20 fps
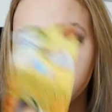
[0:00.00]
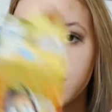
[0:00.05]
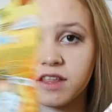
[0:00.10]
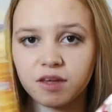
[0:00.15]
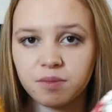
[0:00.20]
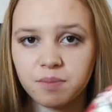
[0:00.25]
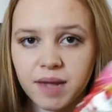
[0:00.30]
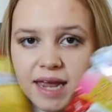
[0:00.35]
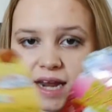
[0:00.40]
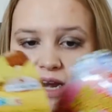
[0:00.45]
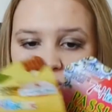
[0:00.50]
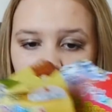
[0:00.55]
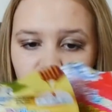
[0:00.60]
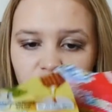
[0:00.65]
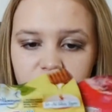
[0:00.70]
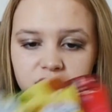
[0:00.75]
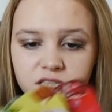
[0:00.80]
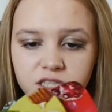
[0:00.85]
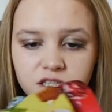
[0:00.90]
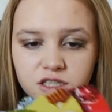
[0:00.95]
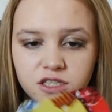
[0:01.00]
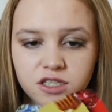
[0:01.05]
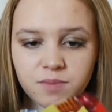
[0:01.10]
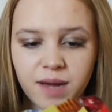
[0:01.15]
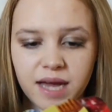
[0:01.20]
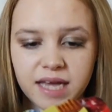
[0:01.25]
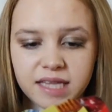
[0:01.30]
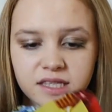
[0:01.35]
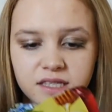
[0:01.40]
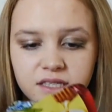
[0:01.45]
The peel off ones, it just
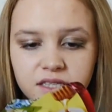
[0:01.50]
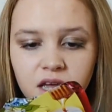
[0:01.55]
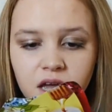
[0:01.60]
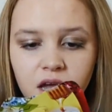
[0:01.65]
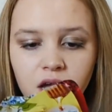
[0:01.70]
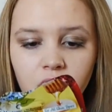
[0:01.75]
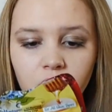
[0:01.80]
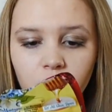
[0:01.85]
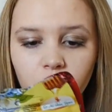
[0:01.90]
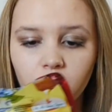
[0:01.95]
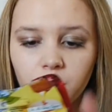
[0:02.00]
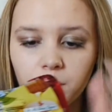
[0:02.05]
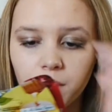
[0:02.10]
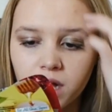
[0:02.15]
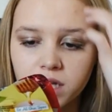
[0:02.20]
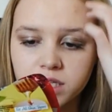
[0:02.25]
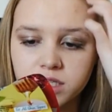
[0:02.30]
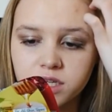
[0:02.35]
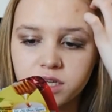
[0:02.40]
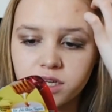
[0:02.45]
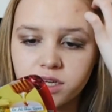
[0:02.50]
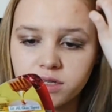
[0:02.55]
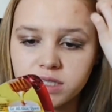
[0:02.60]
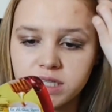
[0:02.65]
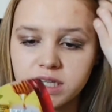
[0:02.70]
depends what mask you use,